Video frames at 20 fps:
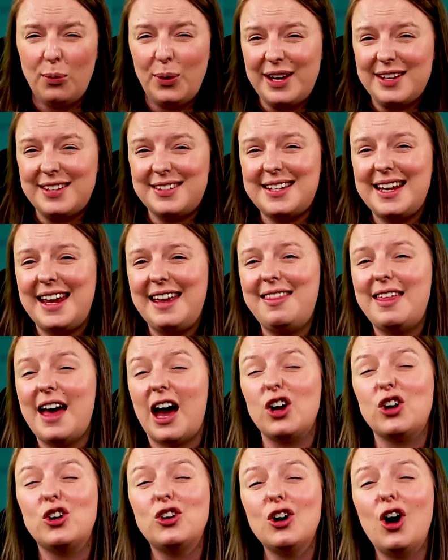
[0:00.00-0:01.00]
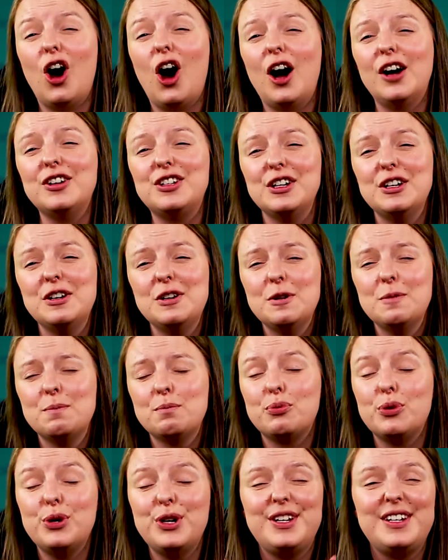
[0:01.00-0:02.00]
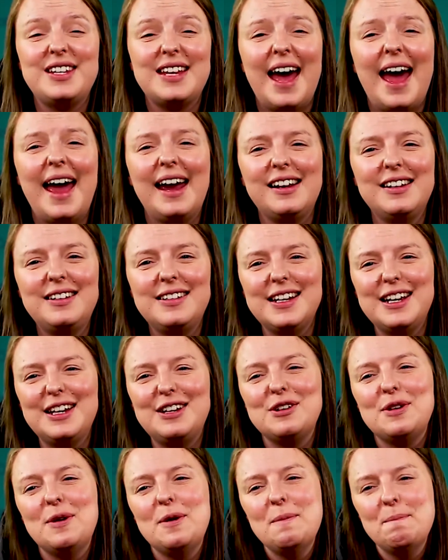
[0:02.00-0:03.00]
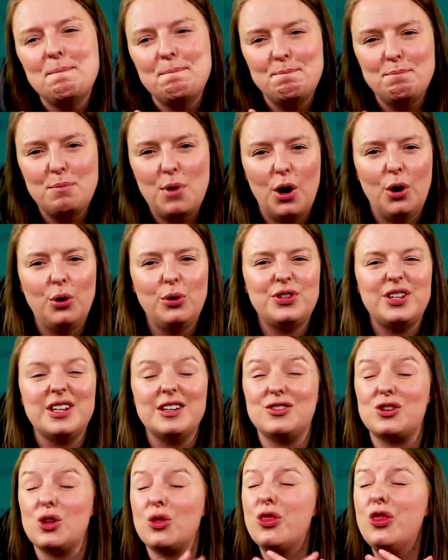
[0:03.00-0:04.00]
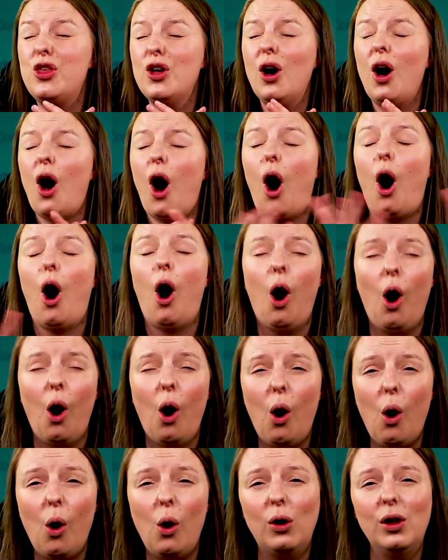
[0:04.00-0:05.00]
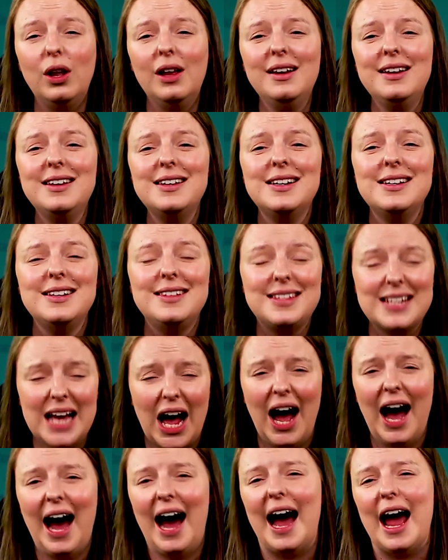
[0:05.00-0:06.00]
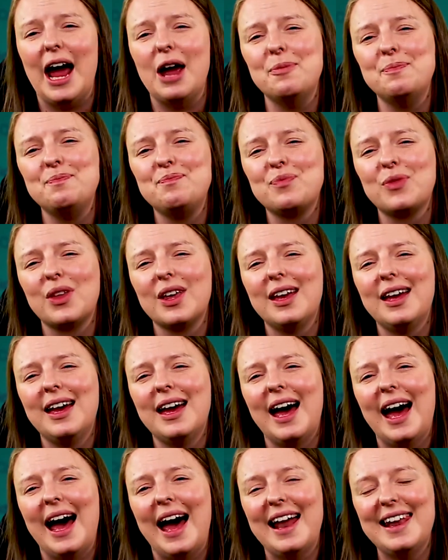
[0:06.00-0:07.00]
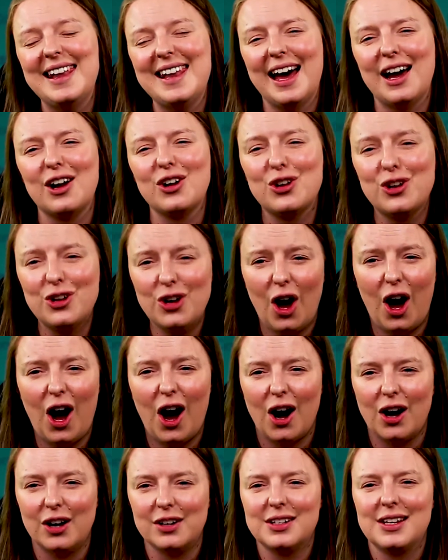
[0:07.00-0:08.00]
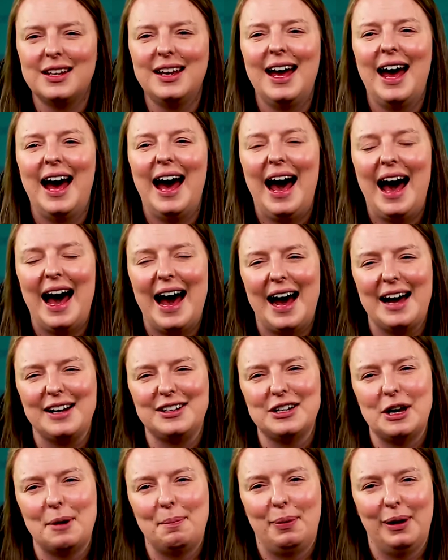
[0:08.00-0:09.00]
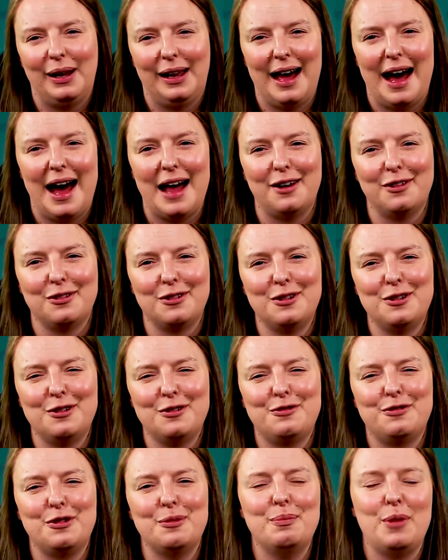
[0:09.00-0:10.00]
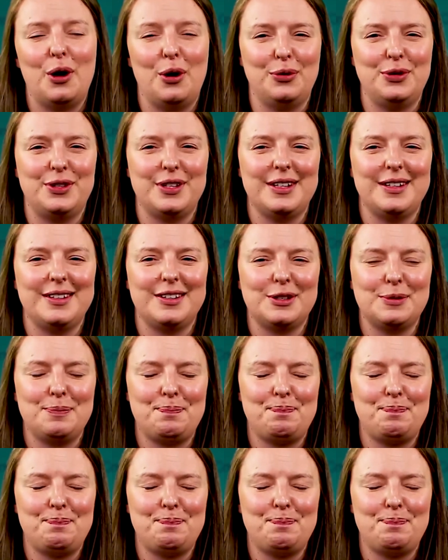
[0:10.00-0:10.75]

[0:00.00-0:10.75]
we see that God protected Moses the whole time and that God had a plan for Moses.